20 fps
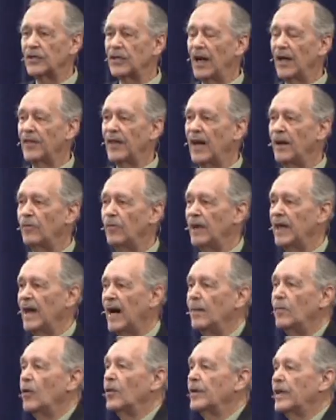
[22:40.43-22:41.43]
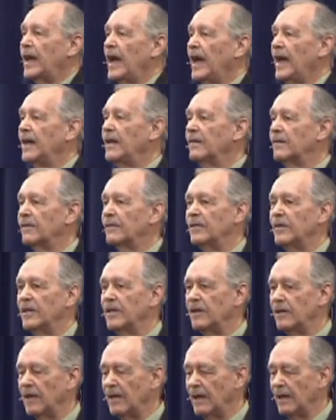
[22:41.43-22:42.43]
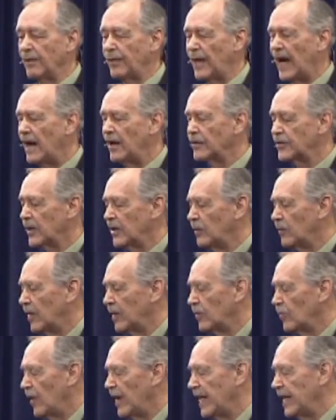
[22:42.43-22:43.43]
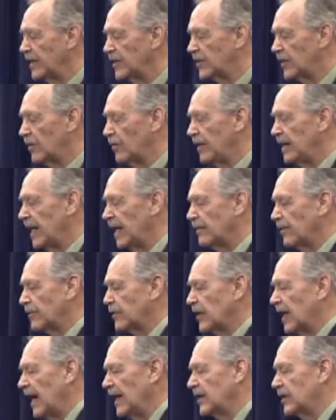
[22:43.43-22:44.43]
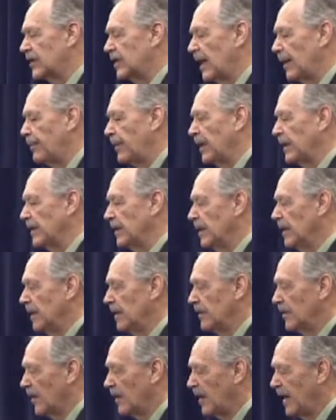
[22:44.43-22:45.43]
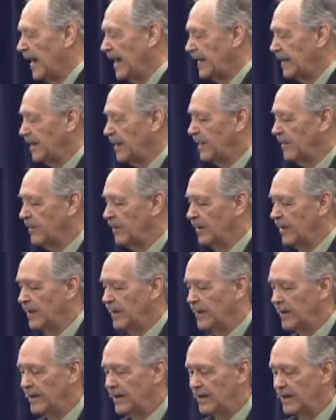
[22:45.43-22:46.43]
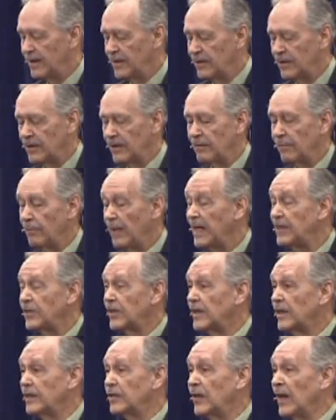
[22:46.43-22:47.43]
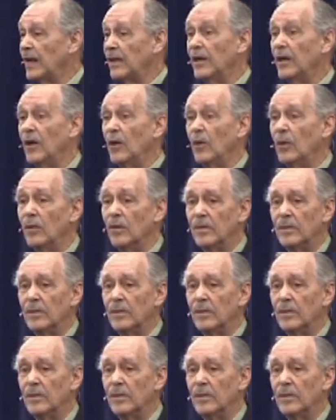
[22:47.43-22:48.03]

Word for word: not that way. I'm okay. A thousand and one ways that we have of sidestepping the light and basically saying no.